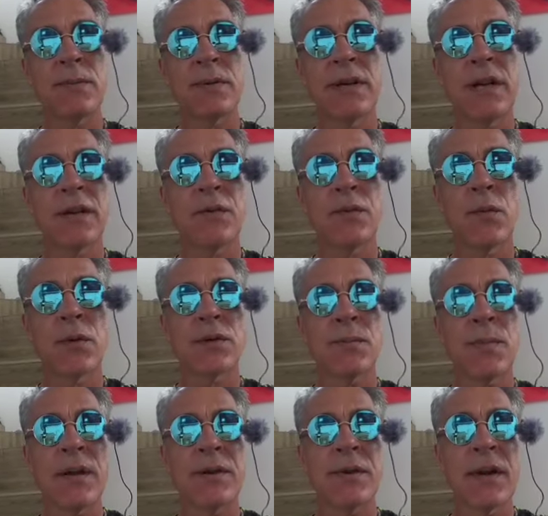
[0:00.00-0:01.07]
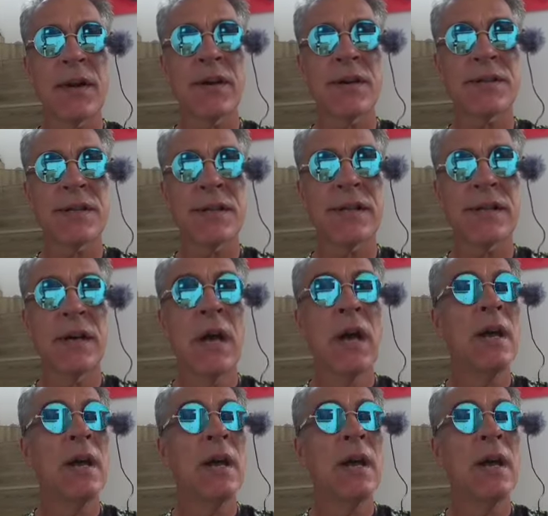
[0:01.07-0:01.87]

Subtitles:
when you head towards Padre Garcia.